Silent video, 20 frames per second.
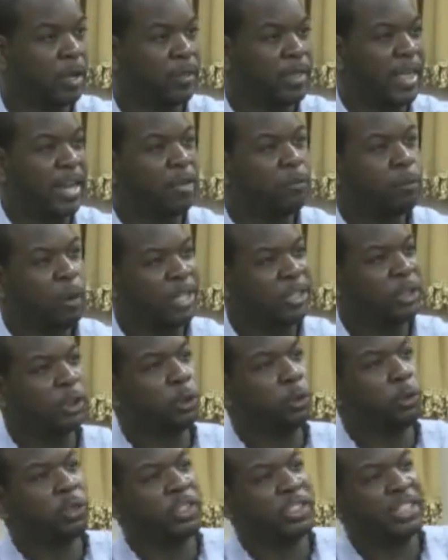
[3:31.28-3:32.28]
That if what
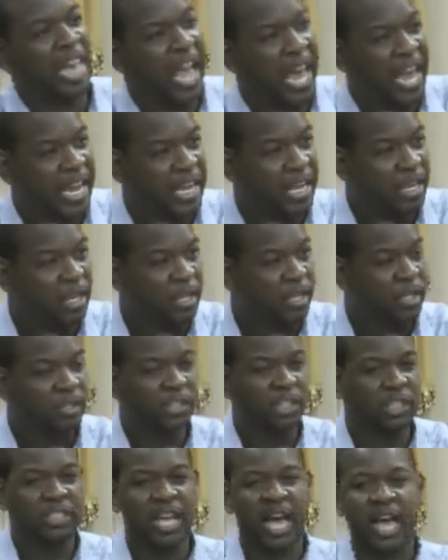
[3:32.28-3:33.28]
you say
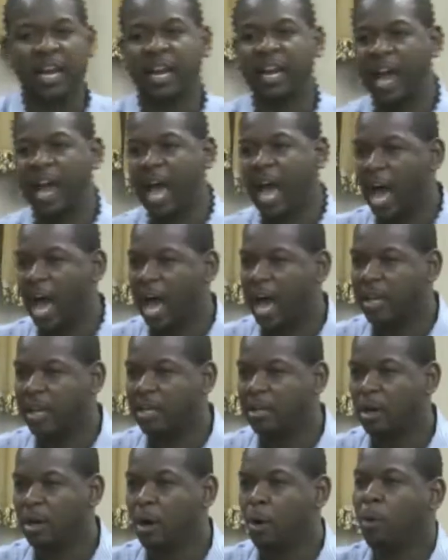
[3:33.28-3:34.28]
does not
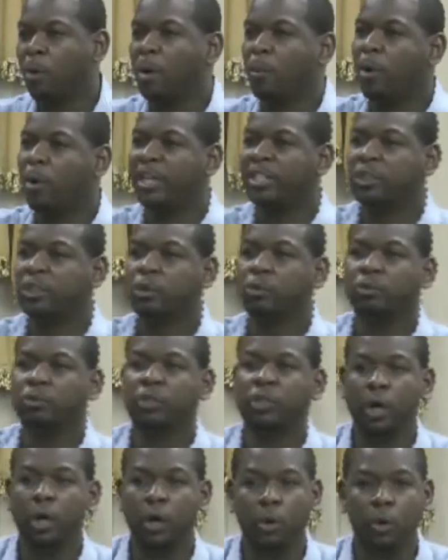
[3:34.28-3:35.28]
align with what you
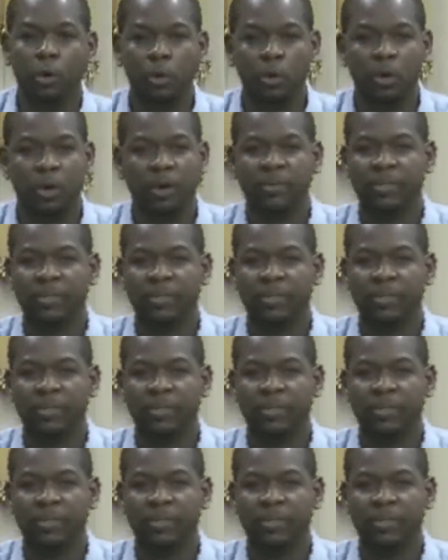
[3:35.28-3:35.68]
do,